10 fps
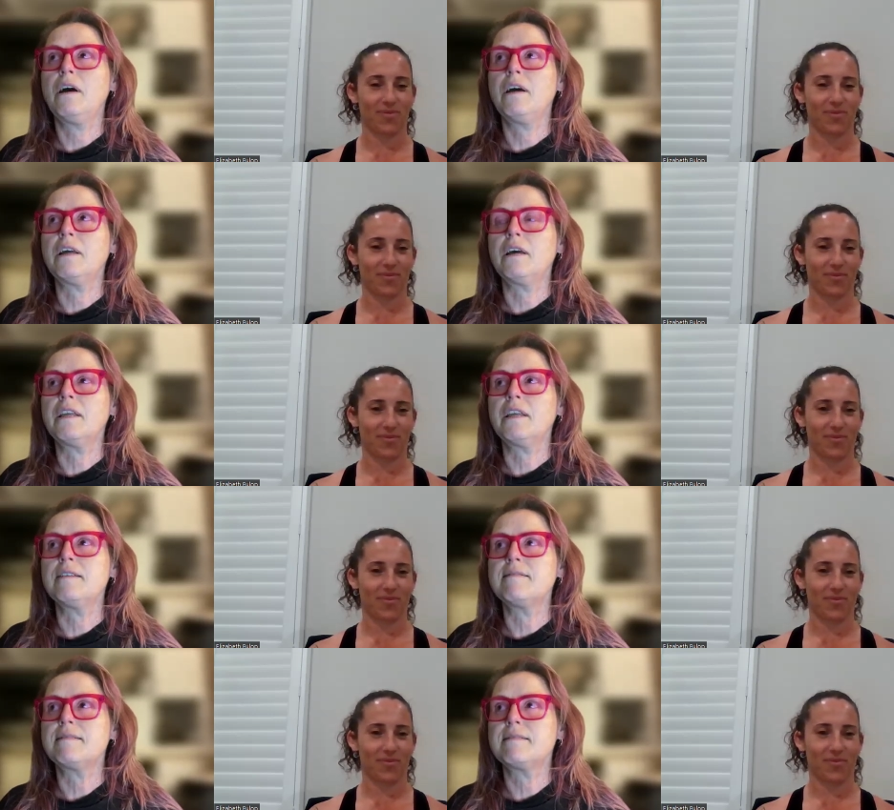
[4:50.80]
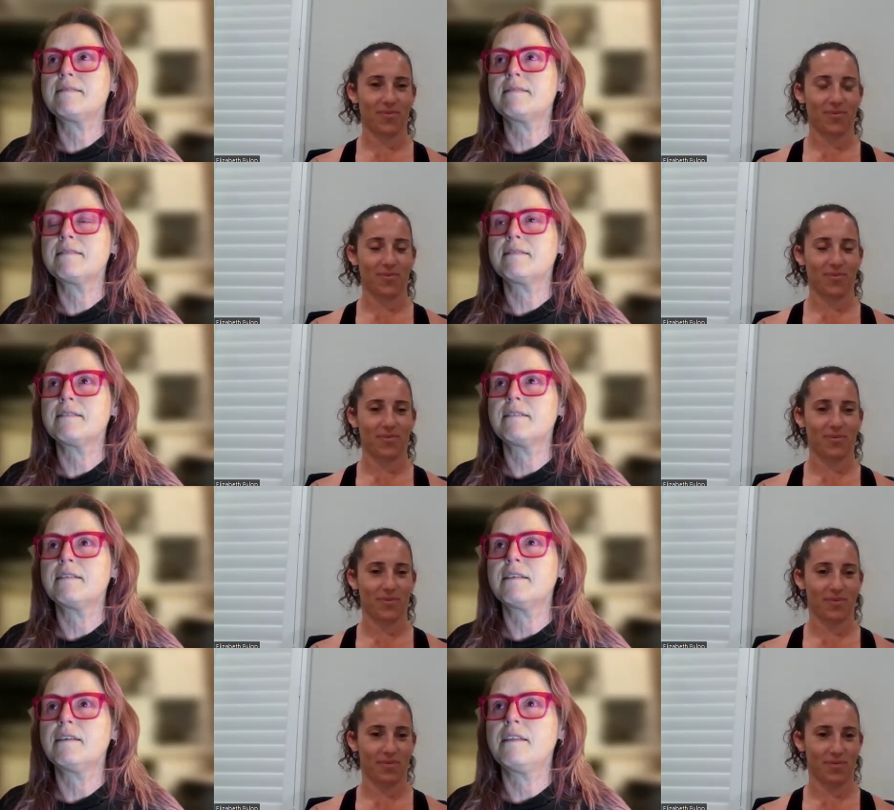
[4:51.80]
Speaker 1: I, I guess
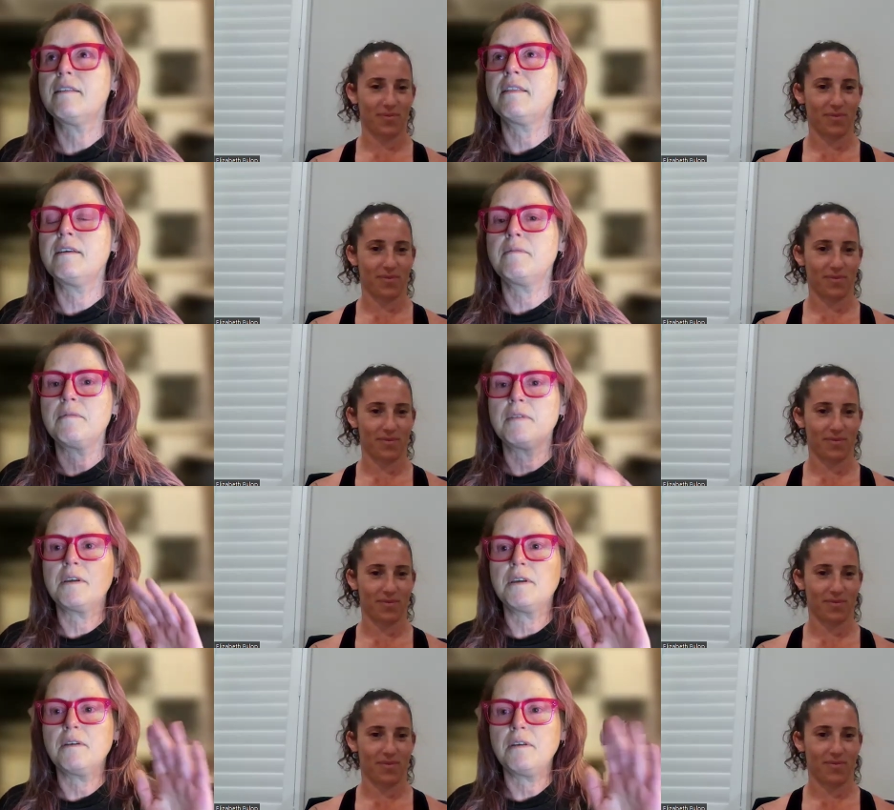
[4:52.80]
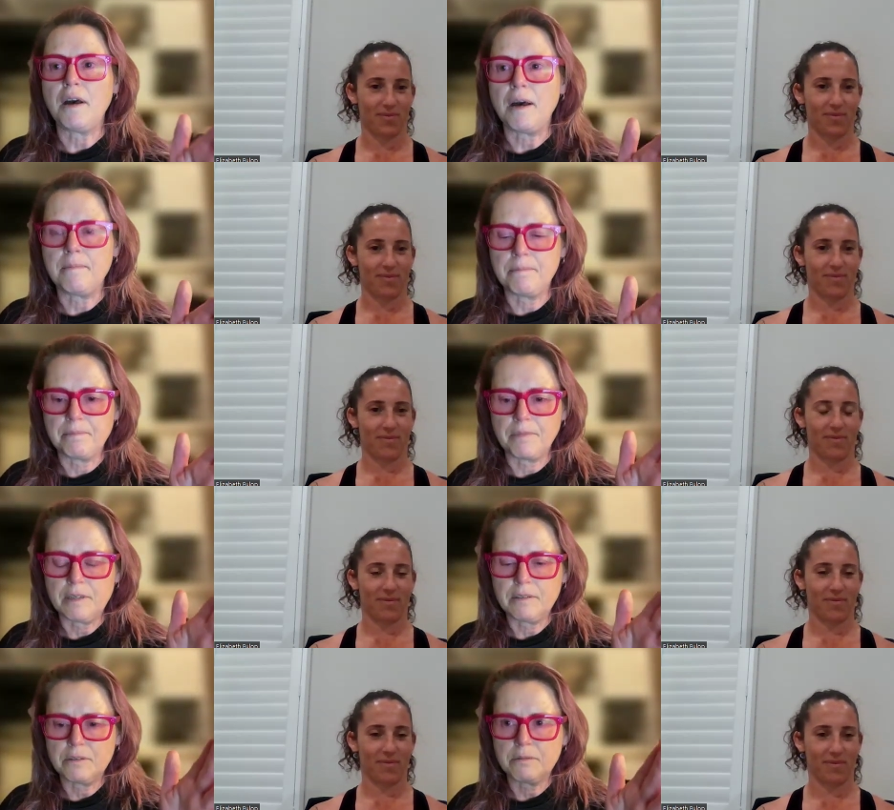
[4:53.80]
the the um,
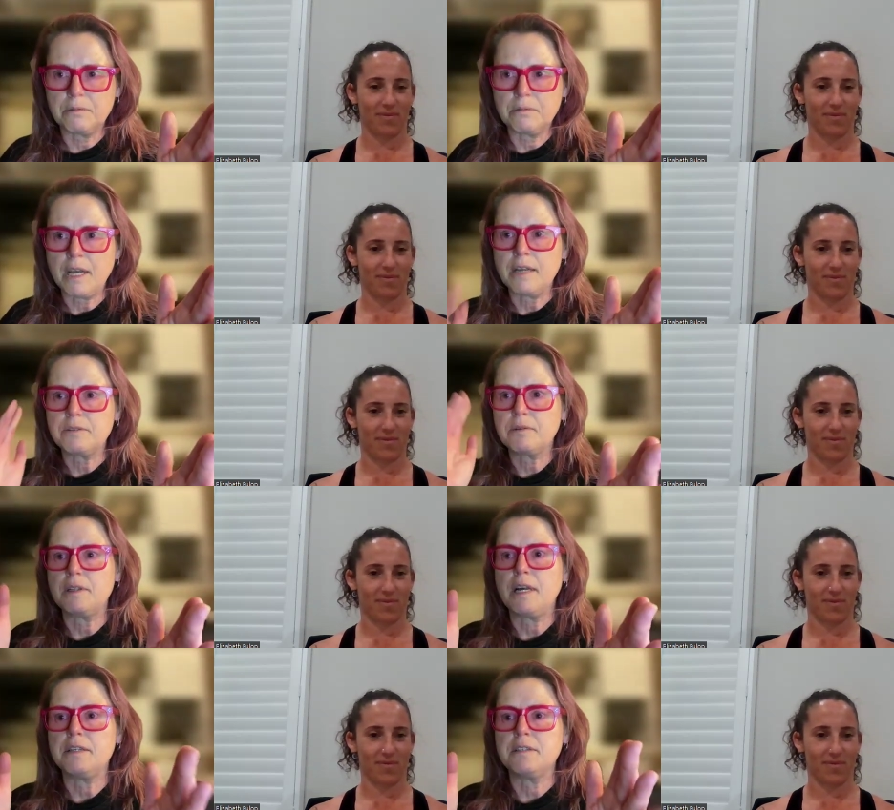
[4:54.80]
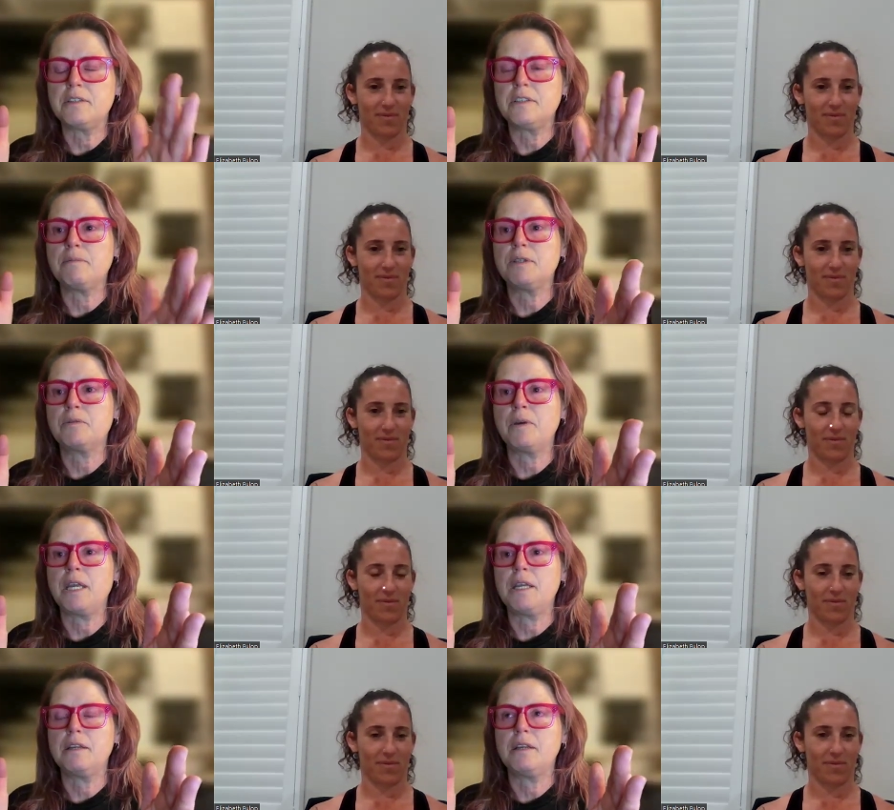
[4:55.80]
direct relationship
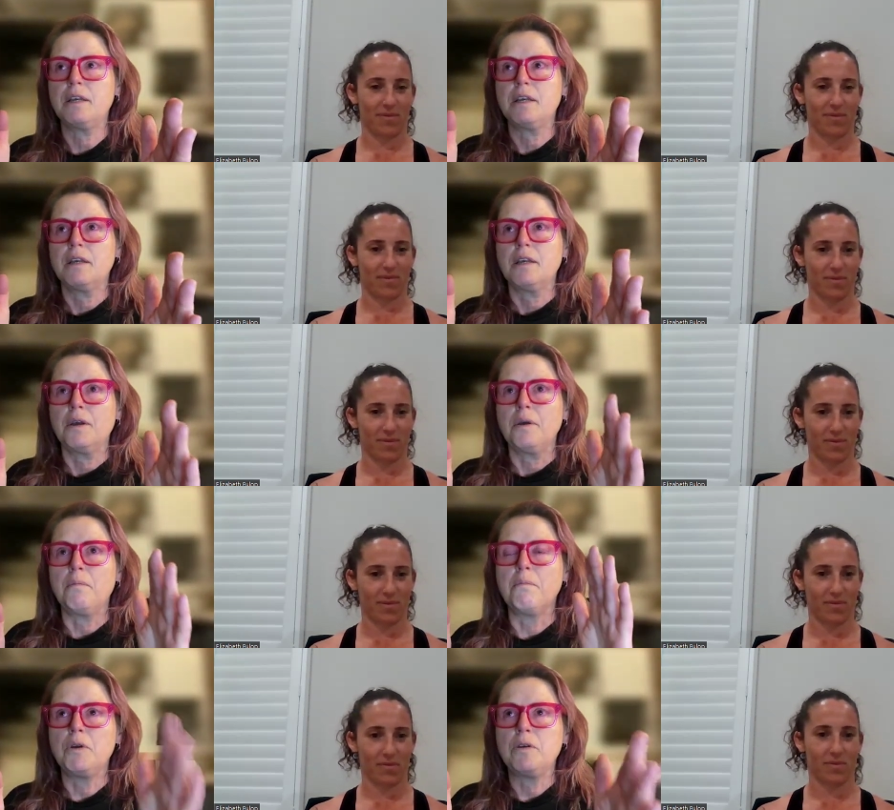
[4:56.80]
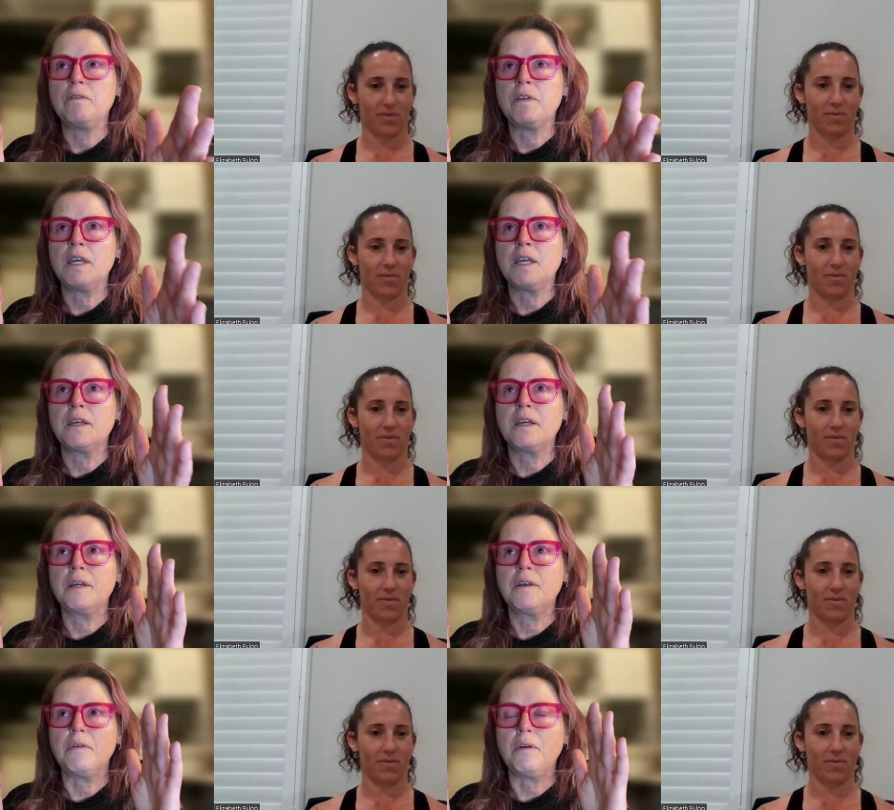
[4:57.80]
between
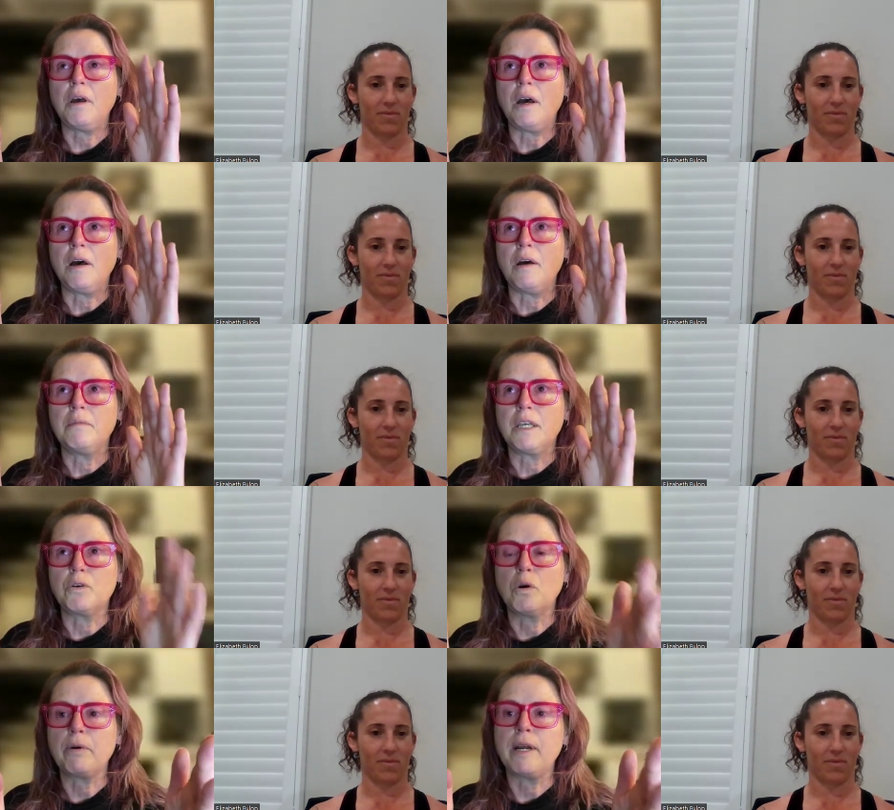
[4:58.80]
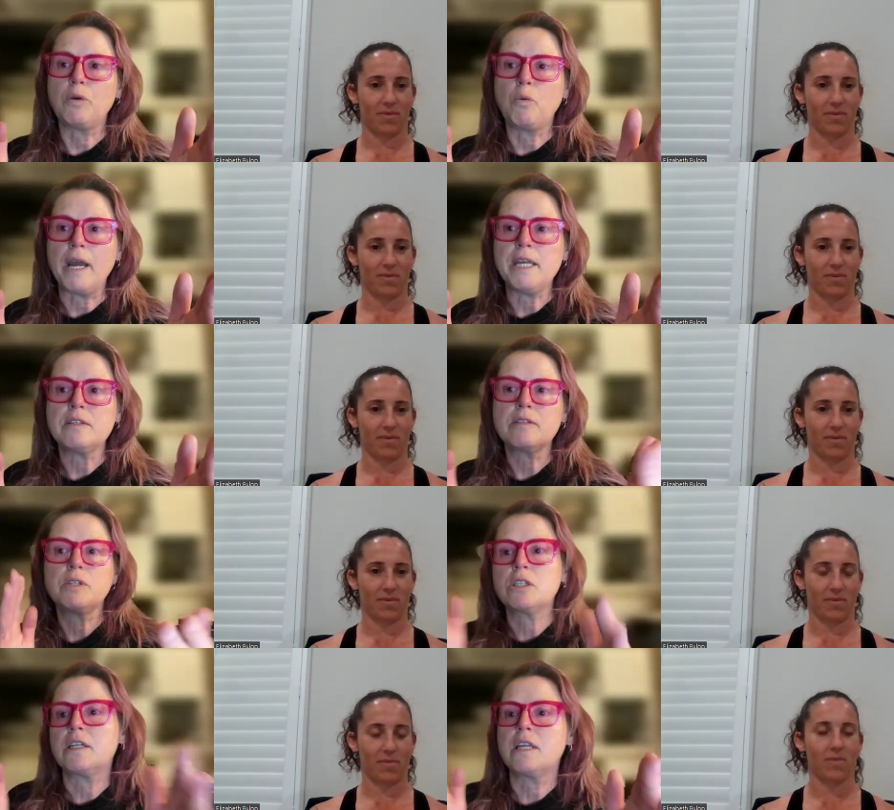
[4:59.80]
moving, um, incorporating weights,
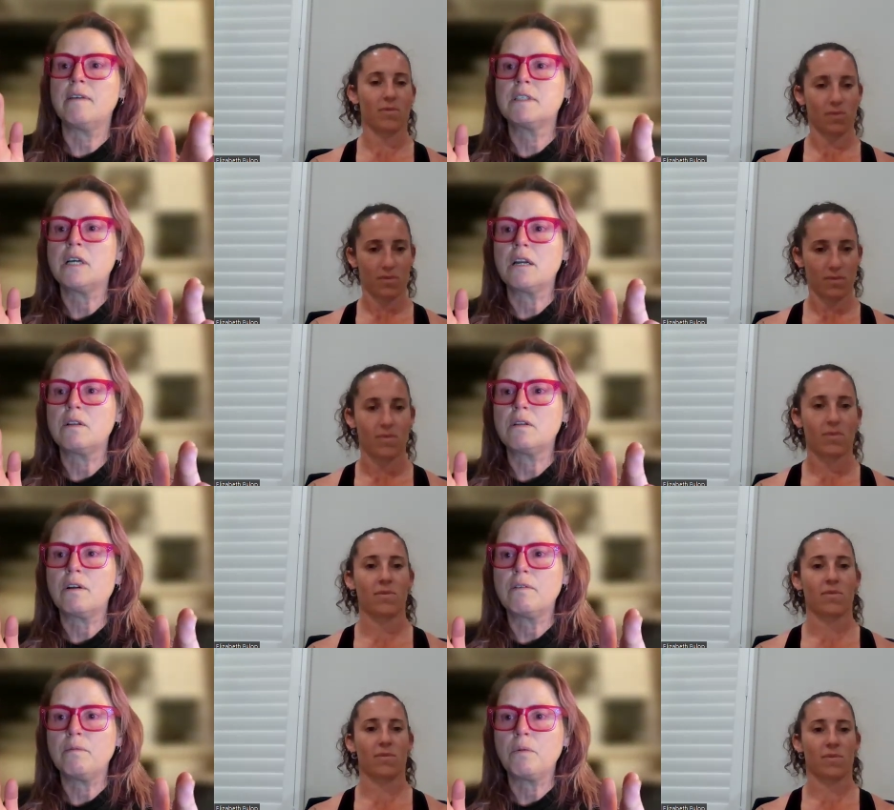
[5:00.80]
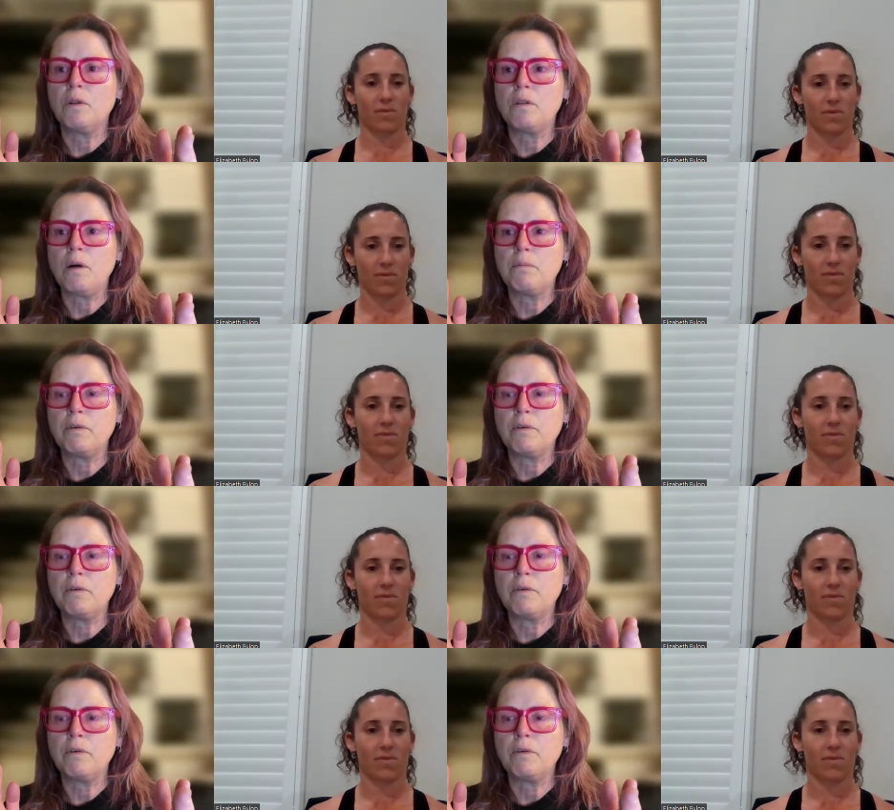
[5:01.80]
which I'd never done a lot of a lot